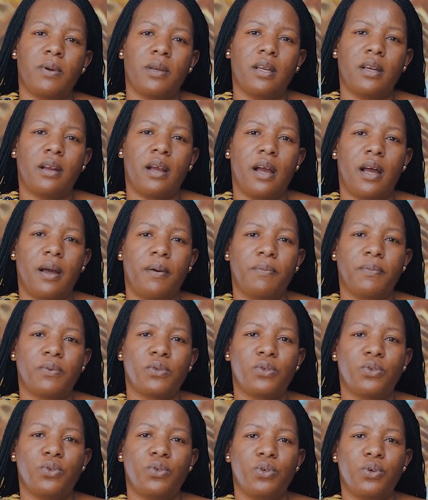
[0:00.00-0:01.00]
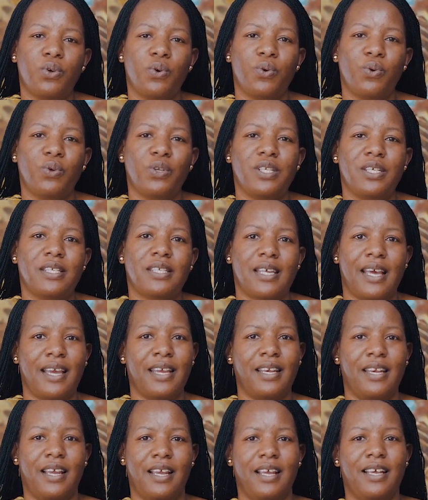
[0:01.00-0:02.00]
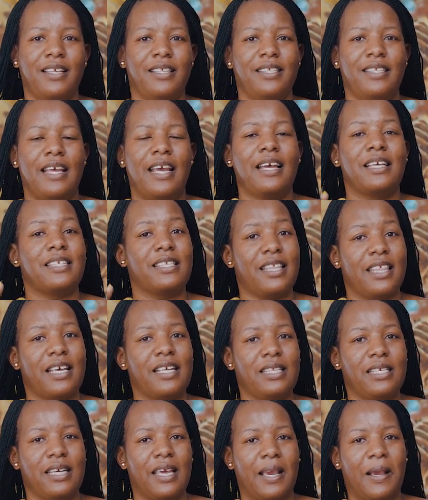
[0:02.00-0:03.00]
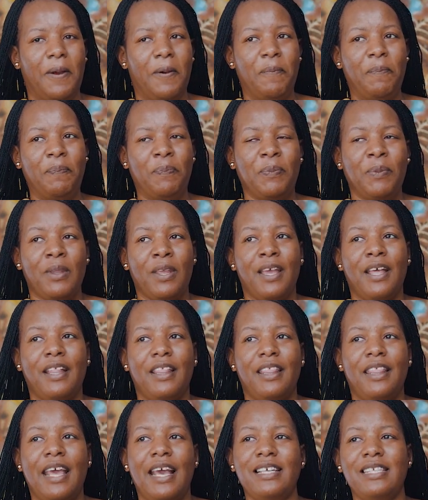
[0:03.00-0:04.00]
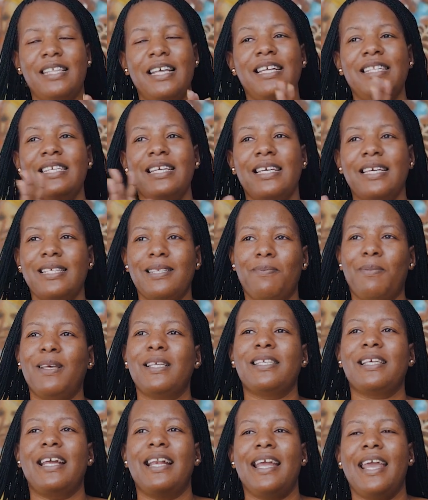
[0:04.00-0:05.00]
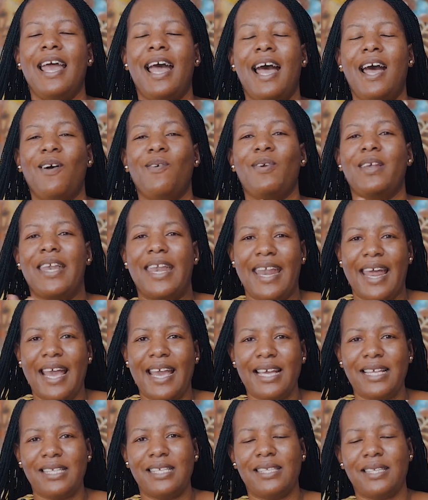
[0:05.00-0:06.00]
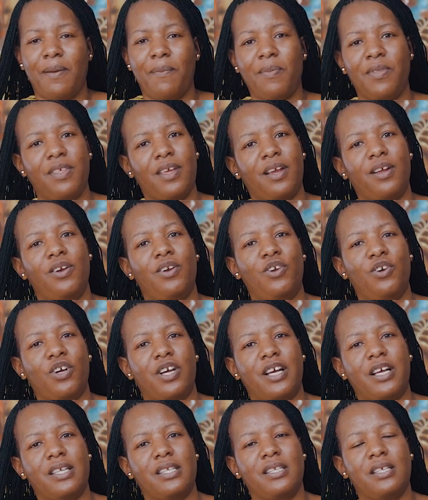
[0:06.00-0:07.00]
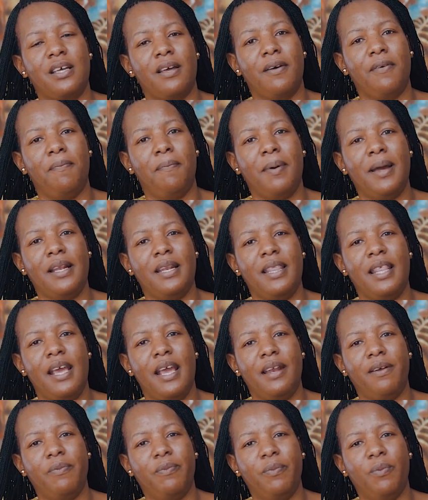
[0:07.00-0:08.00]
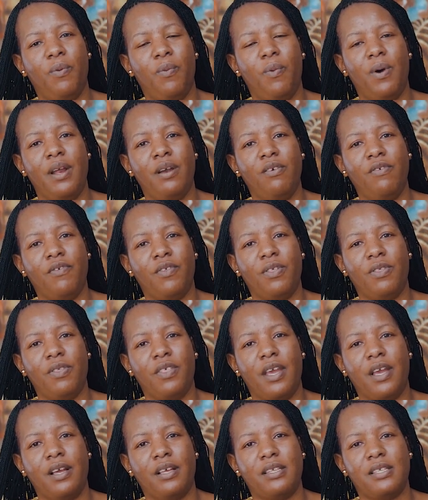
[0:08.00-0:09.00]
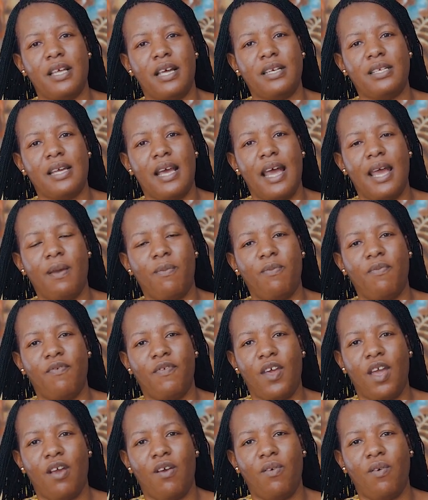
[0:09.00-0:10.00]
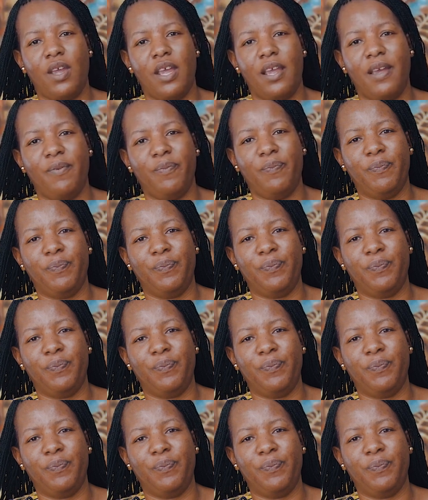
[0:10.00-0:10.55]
when it comes to designing, is the aesthetic. The aesthetic is basically how nice something looks. But then one of the things that I'm very